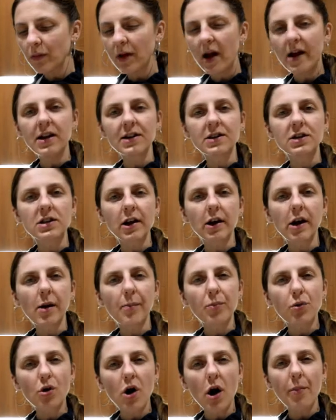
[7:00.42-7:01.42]
and it's like a
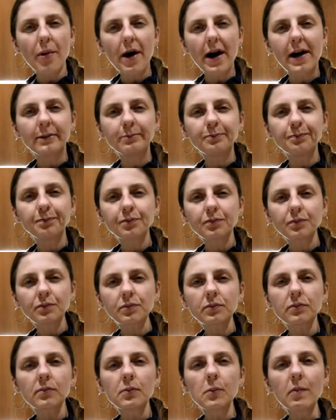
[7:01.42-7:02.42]
proper
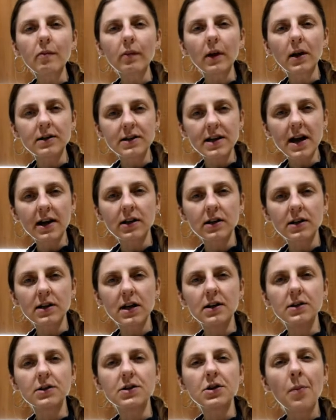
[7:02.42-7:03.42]

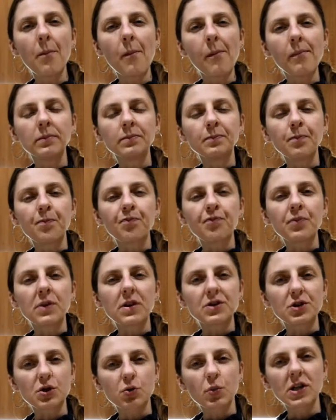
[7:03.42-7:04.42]
decadent
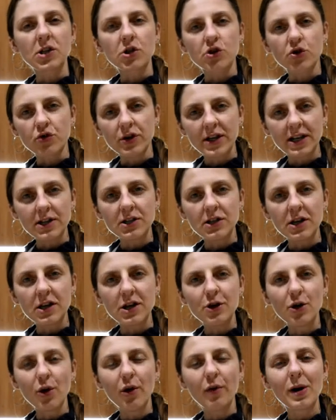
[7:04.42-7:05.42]
sweet treat, you
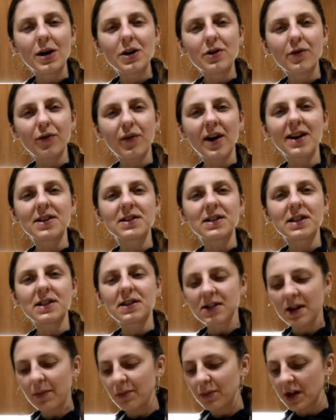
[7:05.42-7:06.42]
know, when you fancy
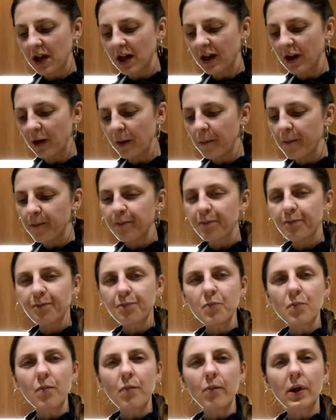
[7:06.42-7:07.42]
something
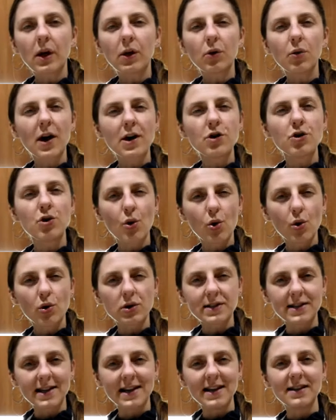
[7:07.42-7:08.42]
quite
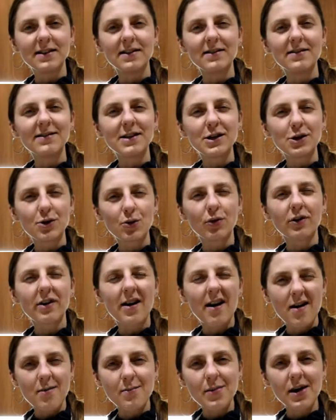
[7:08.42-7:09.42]
naughty and, you know,
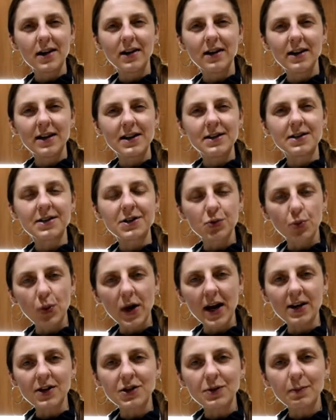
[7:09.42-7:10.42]
caramelly and
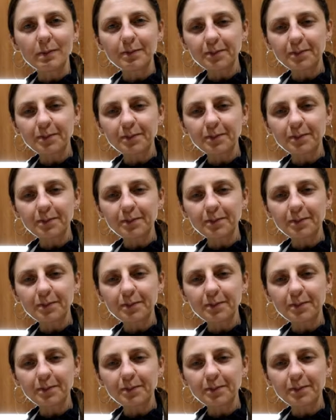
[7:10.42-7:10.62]
sweet,